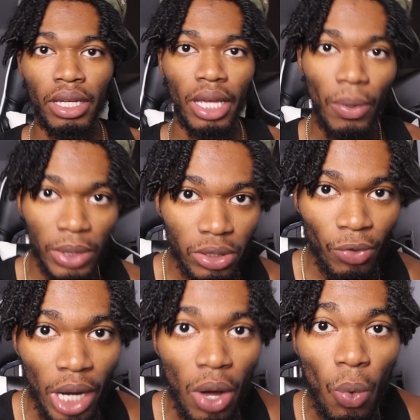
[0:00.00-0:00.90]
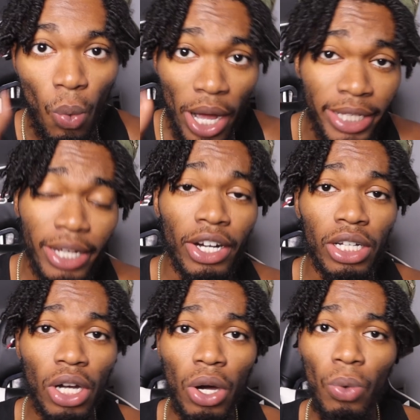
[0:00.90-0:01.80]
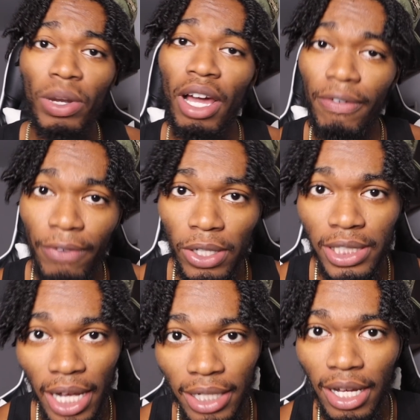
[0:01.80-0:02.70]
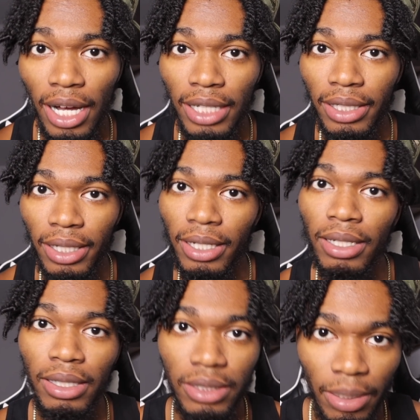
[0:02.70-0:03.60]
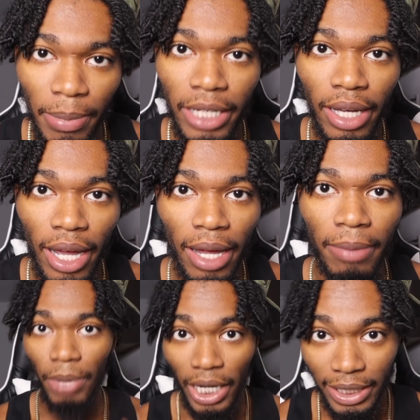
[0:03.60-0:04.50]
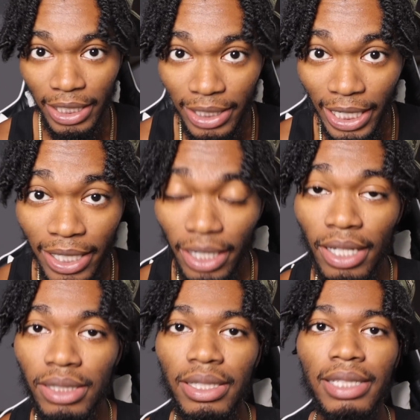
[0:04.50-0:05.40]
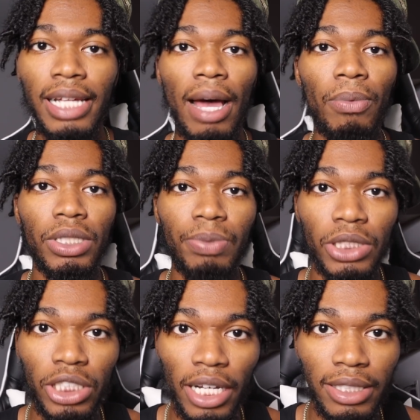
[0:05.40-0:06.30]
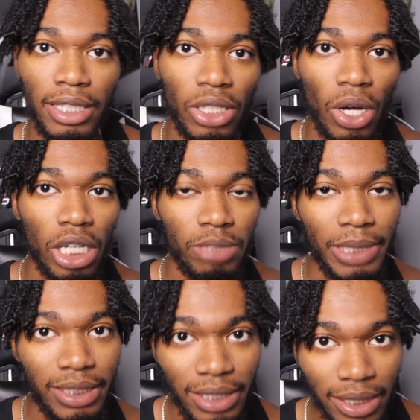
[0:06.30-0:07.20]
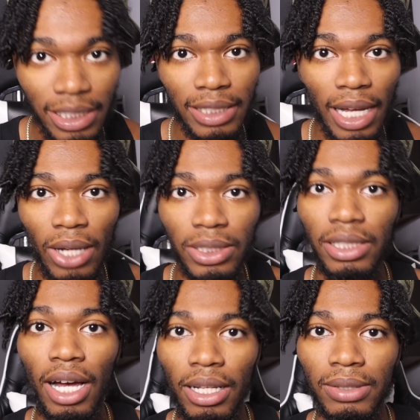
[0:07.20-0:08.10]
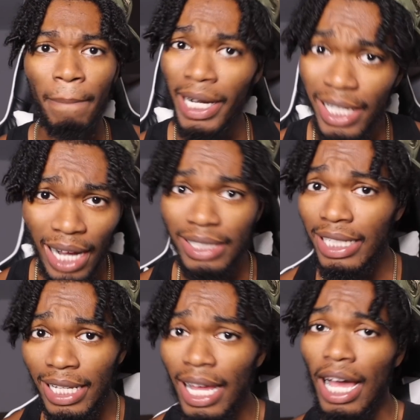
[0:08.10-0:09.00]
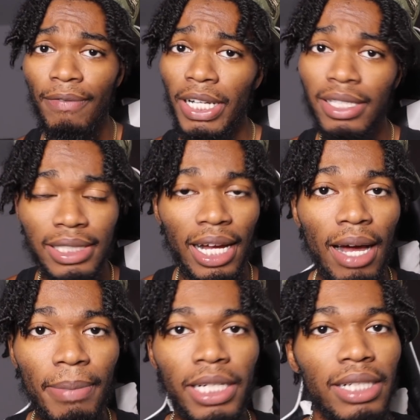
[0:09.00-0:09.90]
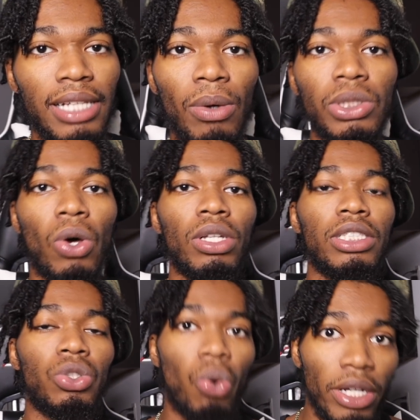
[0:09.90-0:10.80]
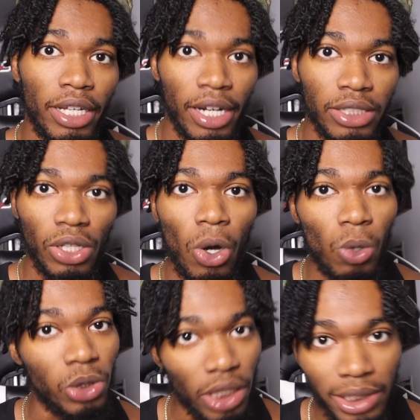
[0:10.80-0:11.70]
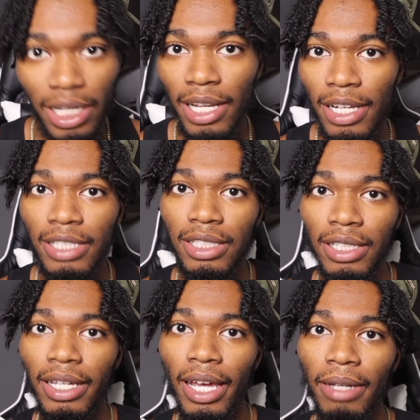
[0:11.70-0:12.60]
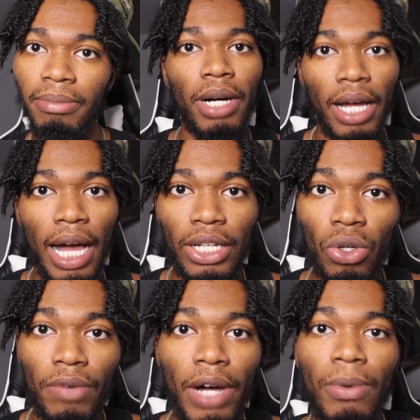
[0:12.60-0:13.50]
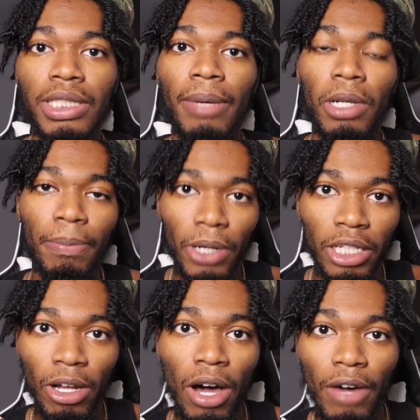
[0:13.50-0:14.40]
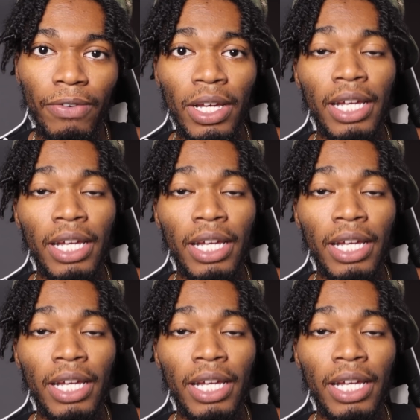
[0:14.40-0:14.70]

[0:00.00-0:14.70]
It was around 1 year ago when I first had the idea to make an app. But the thing is, this app was projected to cost me $60,000. Money I didn't have at the time because I was only 20 years old just getting into the game. But I knew if I was able to pull it off,